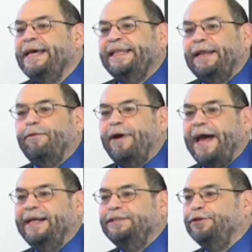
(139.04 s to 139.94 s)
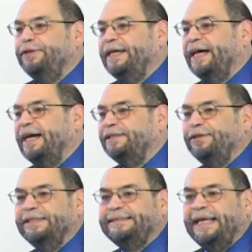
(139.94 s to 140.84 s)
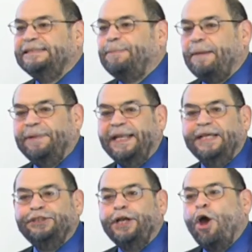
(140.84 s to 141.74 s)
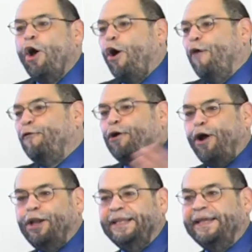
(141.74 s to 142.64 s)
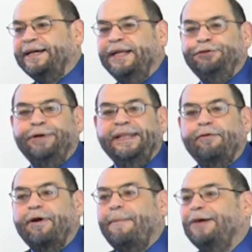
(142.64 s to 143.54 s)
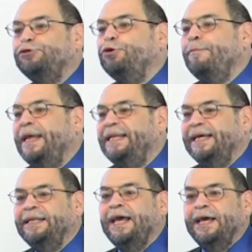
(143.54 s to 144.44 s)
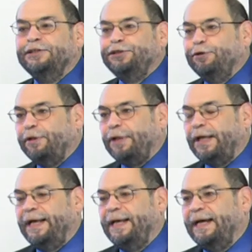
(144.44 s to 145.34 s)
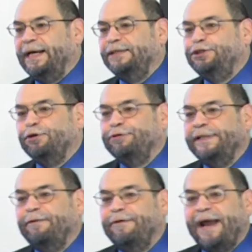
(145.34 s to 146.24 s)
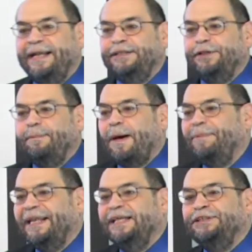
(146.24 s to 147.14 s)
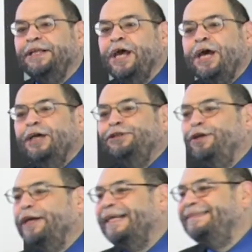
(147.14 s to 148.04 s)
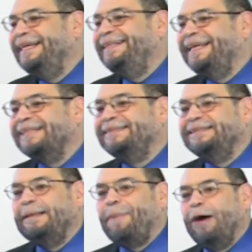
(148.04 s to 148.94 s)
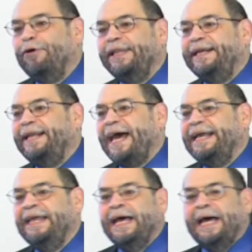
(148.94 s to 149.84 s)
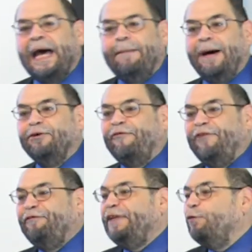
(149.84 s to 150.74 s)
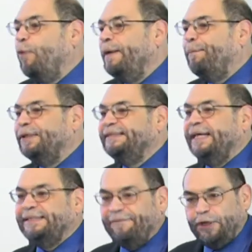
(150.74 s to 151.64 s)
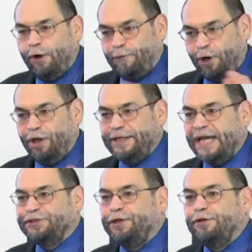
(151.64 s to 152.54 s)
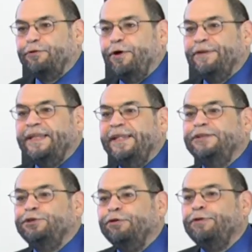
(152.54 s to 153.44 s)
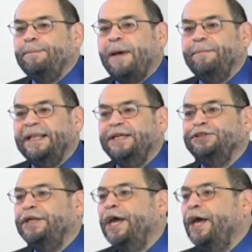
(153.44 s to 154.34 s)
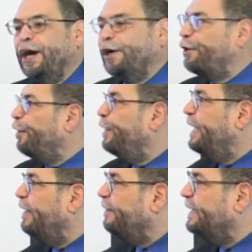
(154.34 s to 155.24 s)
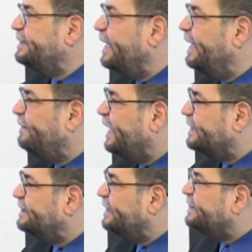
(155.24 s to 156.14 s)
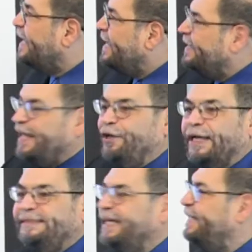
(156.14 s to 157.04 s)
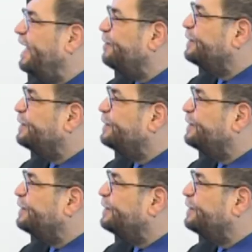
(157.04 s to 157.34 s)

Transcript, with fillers: that were added to the, uh, to the state's population. Overall in the country, there were about 2 million uh, uh, children that were added to the population. So you can see Texas, the power that it had, about 51% of the overall national growth in the children population occurred here in the state of Texas. Then you can see the other